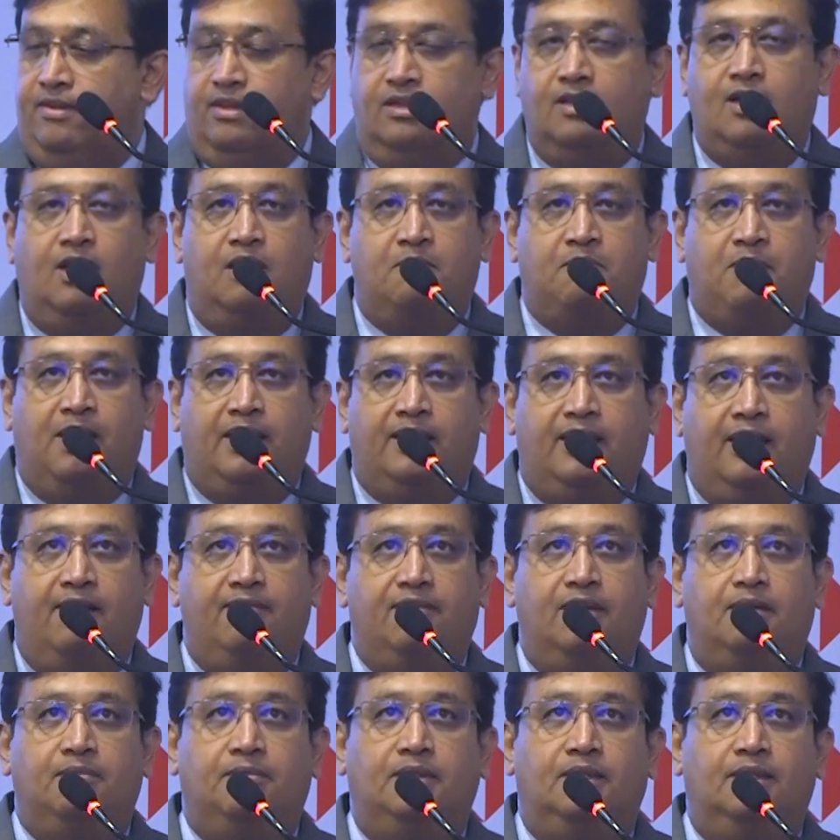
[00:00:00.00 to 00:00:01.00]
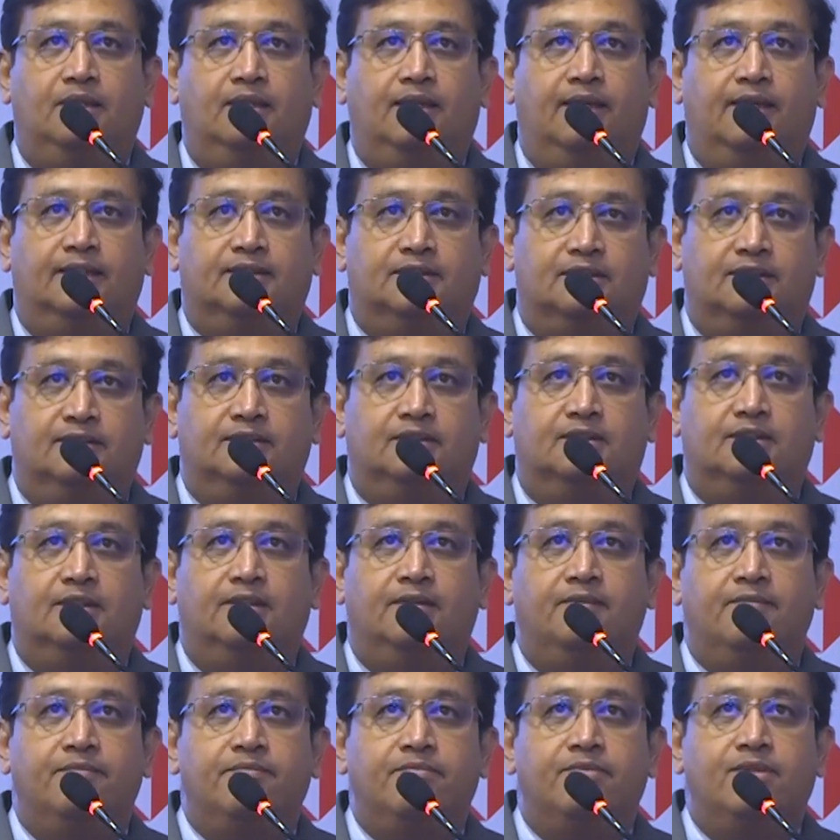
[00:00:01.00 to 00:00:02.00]
third-party available actions.
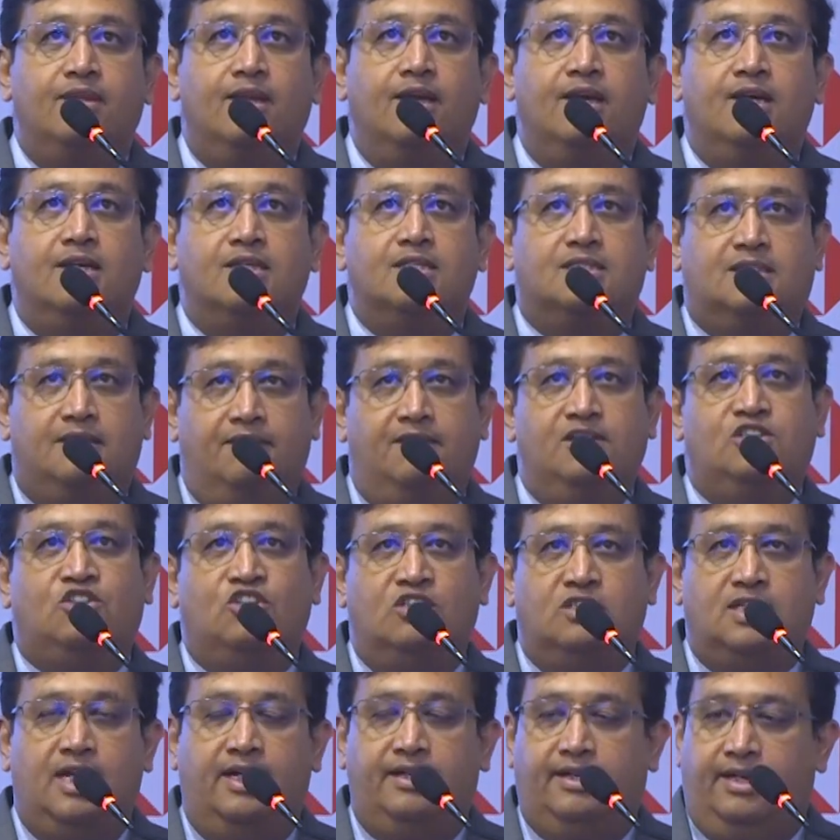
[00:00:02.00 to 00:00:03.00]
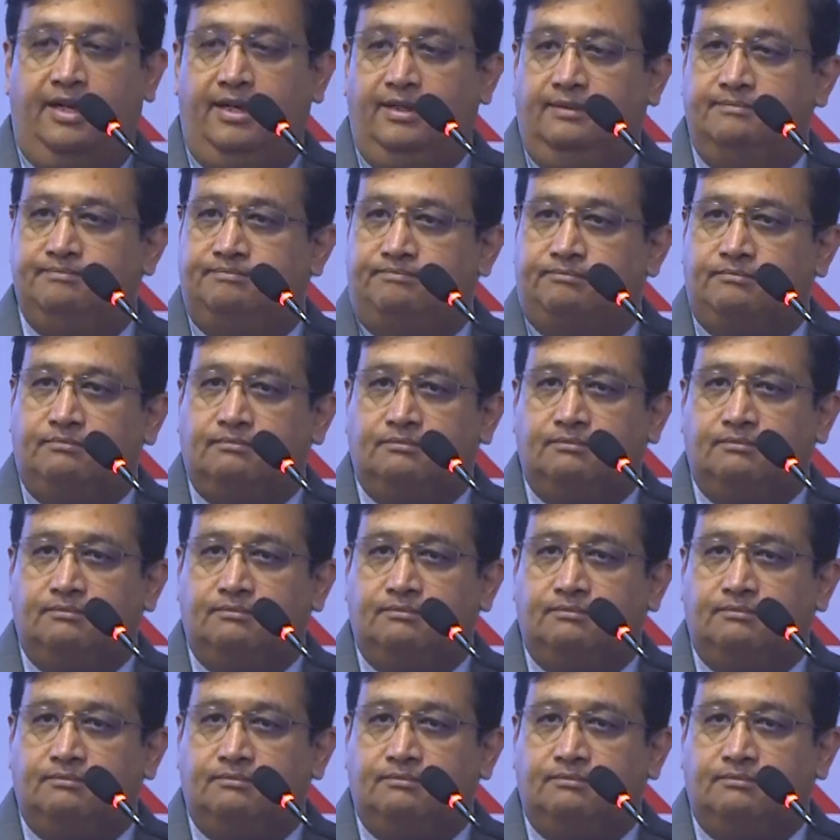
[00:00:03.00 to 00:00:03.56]
Civil society,